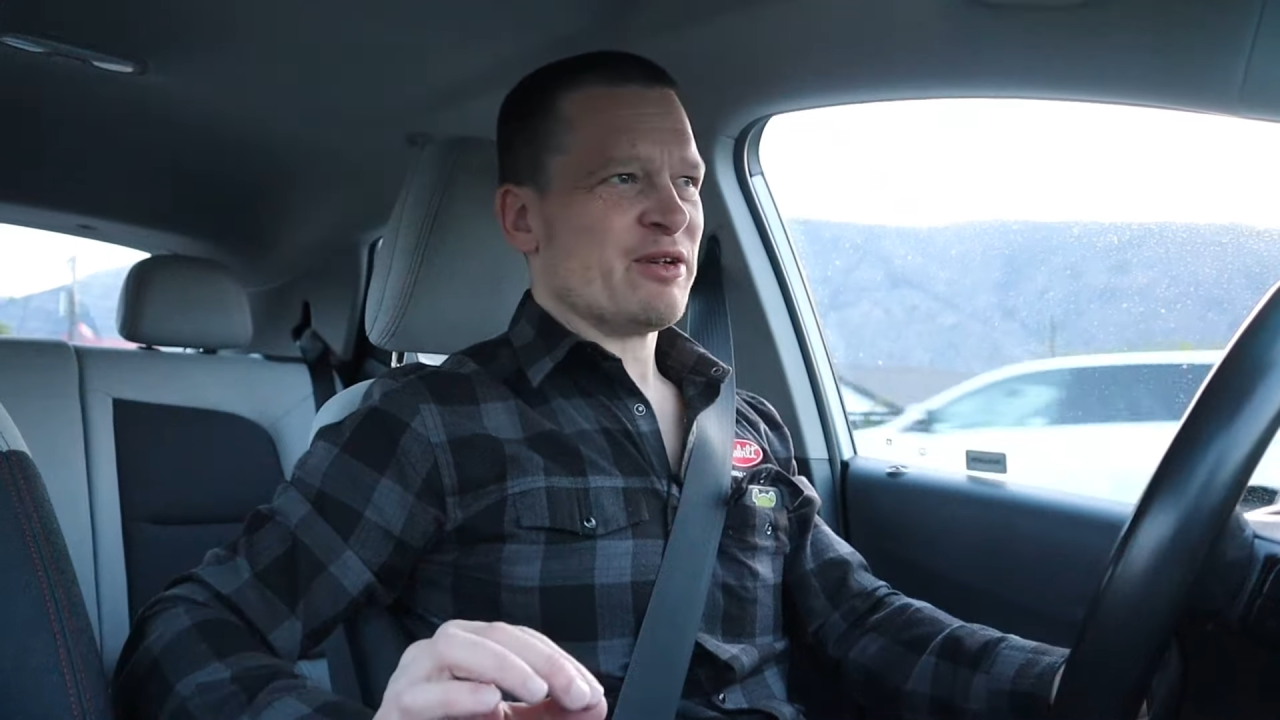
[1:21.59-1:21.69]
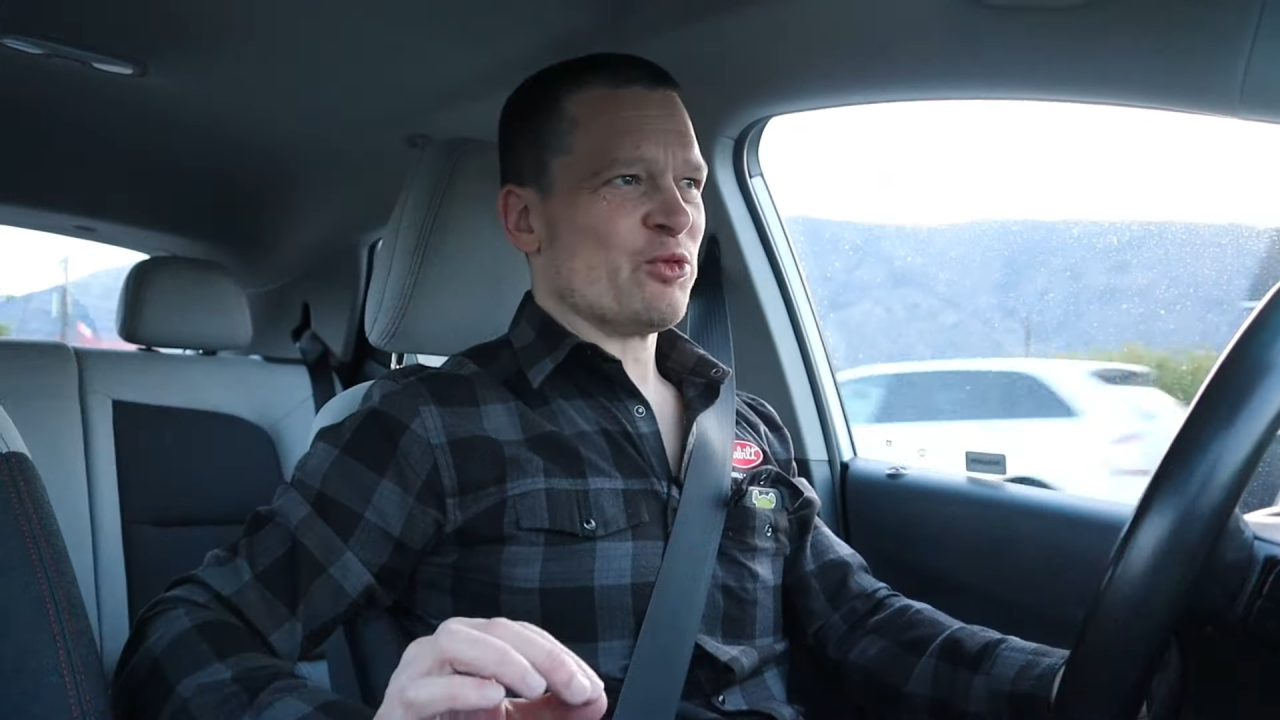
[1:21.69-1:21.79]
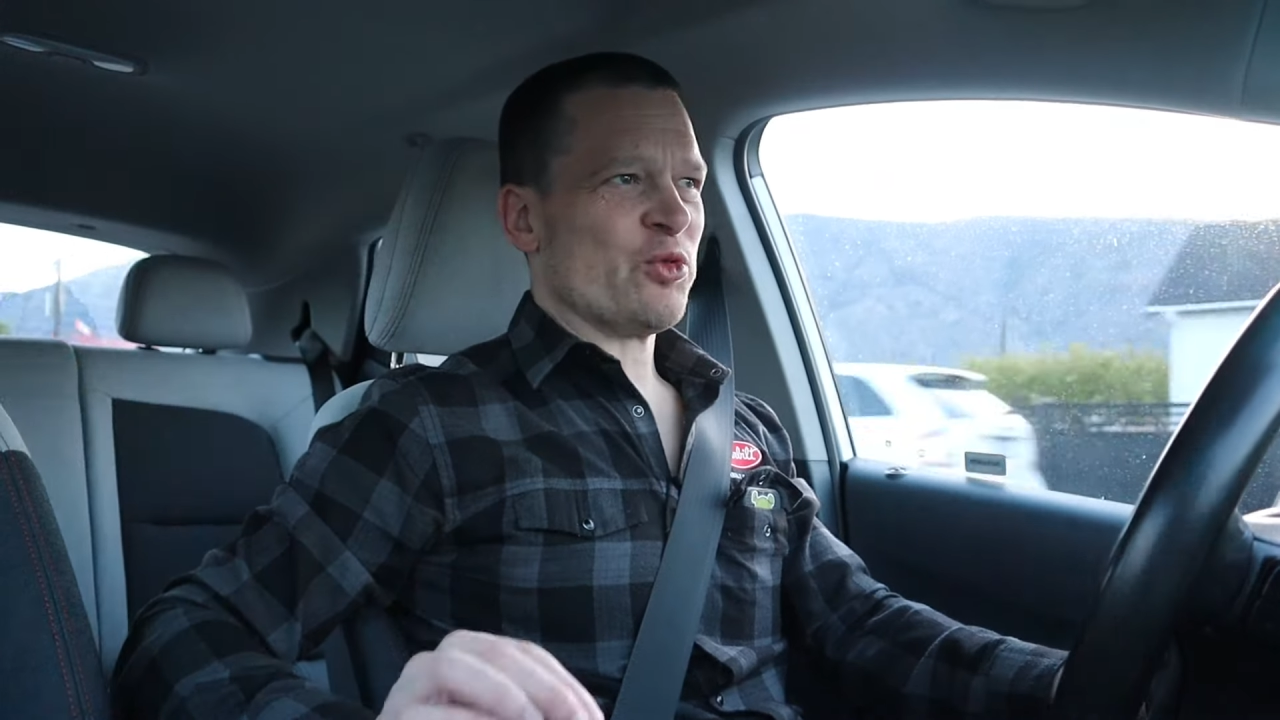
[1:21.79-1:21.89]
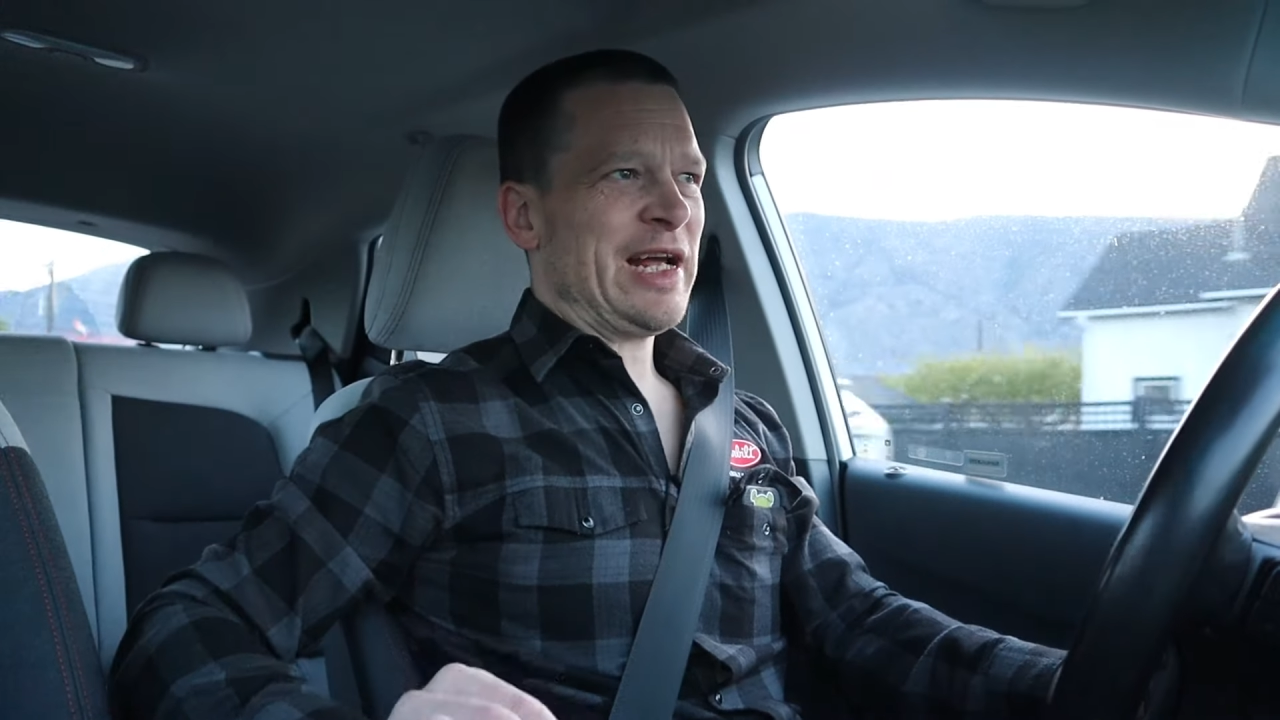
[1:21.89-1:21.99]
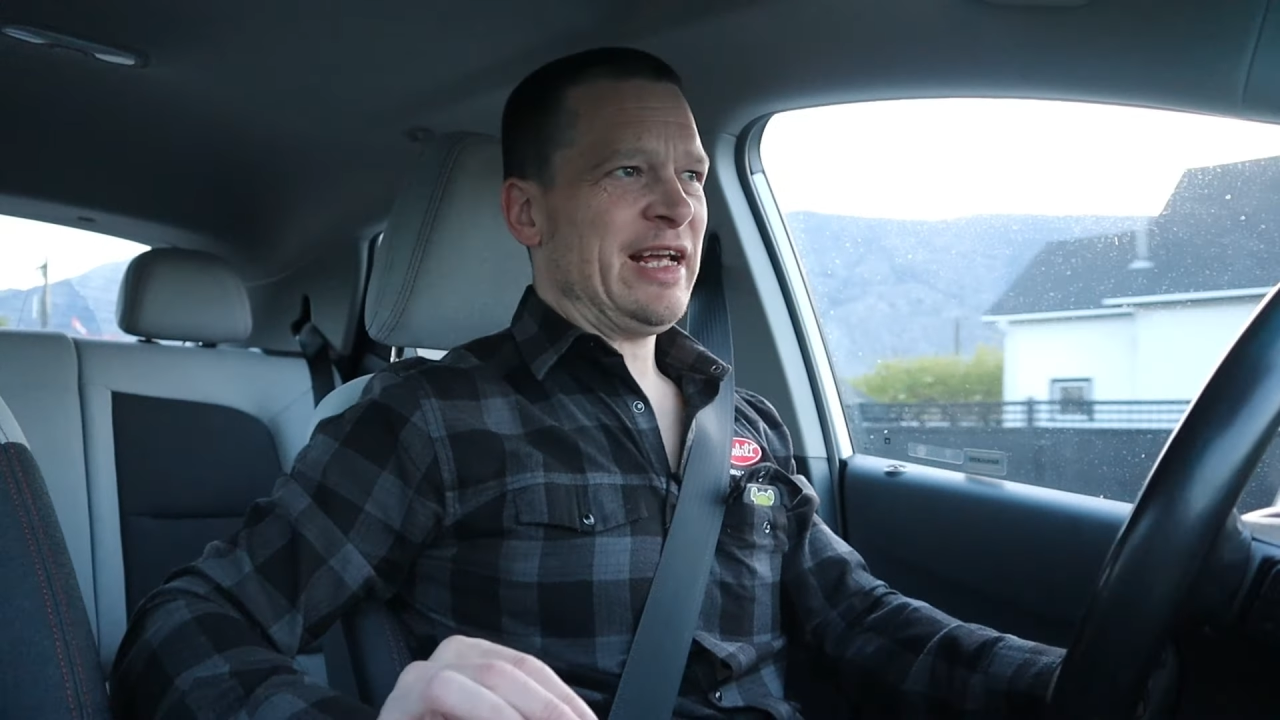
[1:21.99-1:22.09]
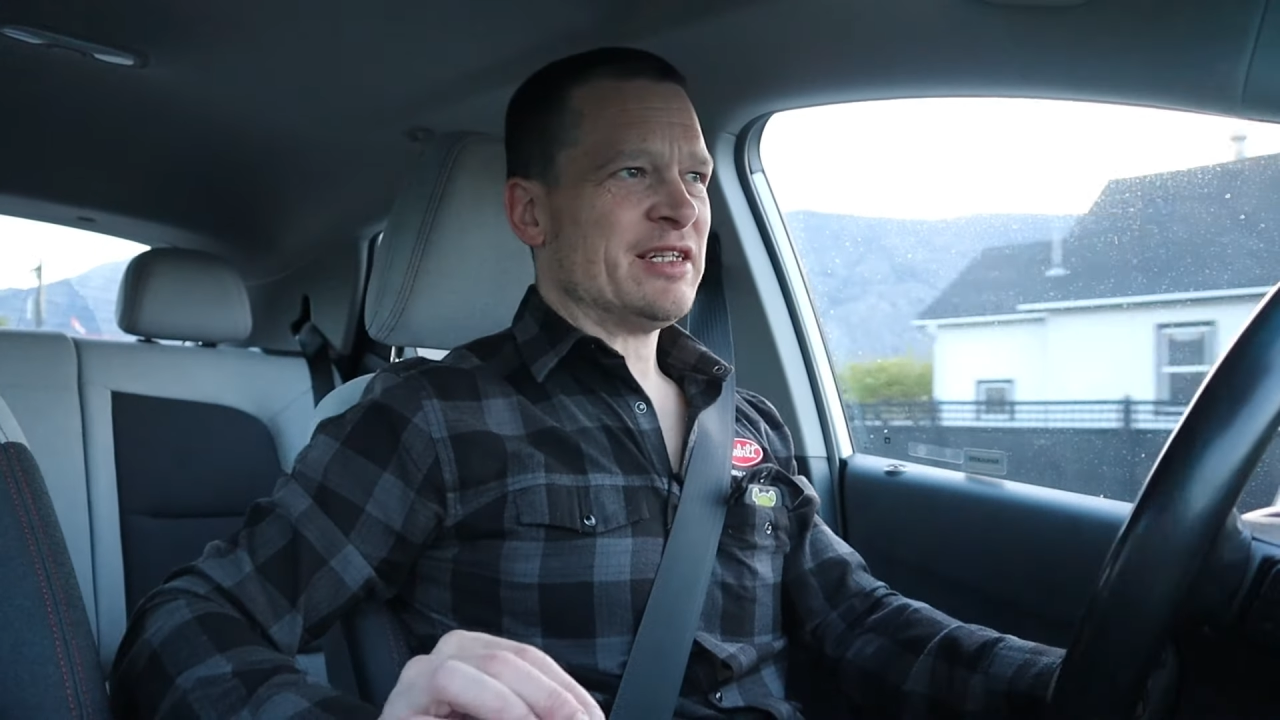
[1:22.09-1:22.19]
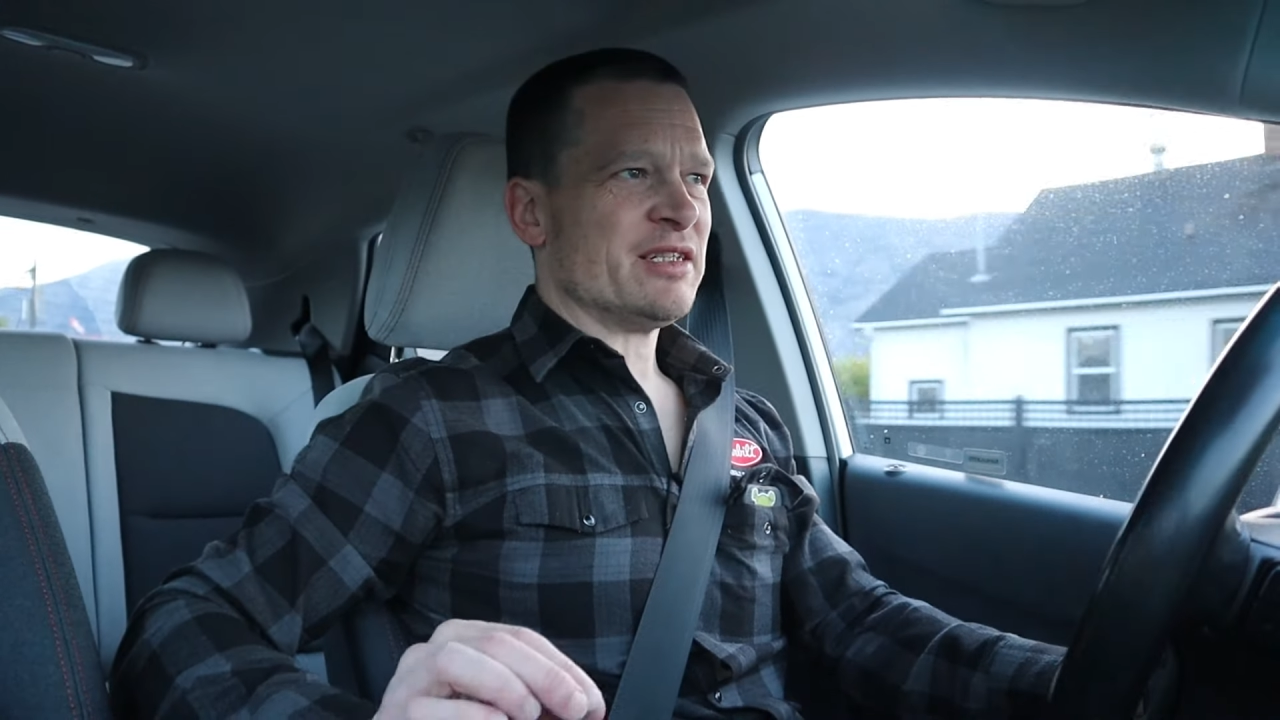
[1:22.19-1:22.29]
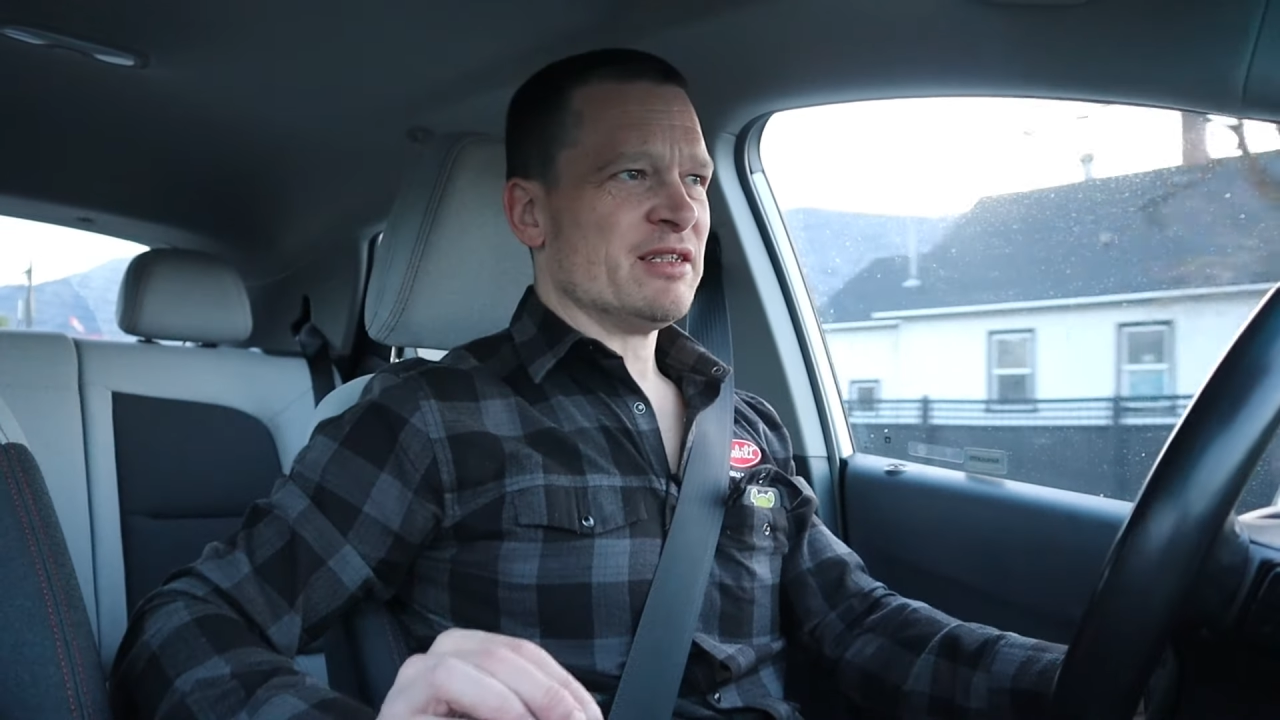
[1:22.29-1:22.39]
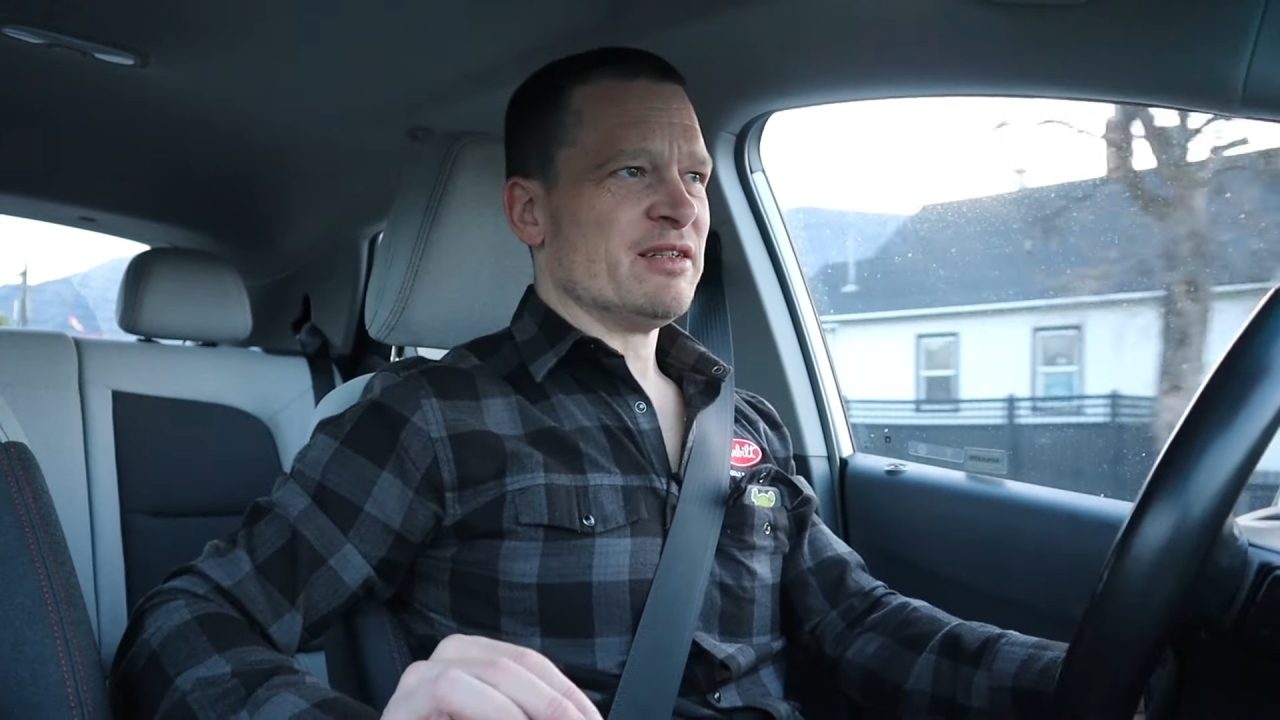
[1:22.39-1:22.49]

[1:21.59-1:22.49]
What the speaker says: rate